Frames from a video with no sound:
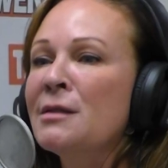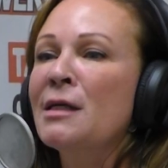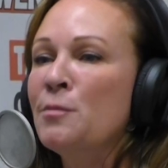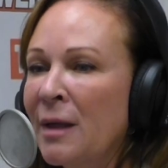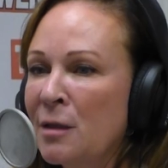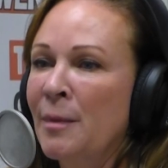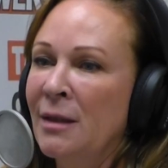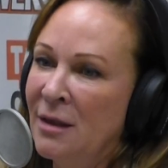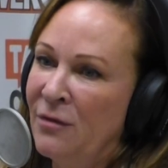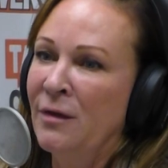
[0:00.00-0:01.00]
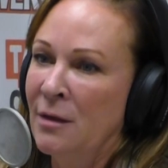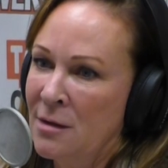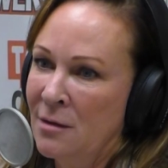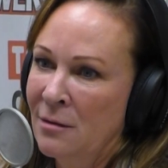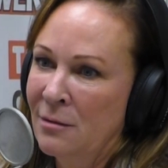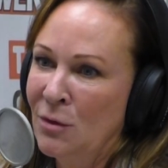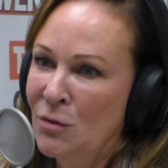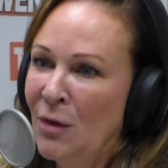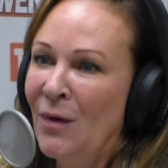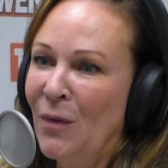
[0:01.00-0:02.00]
that's man-to-man defense.
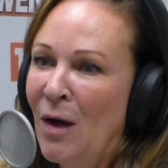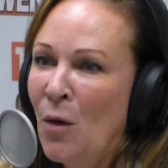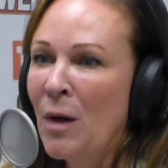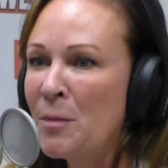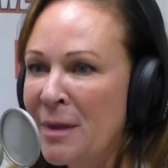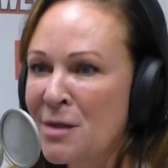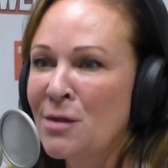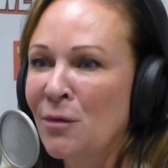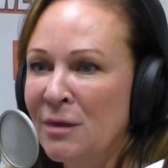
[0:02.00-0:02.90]
We had been zone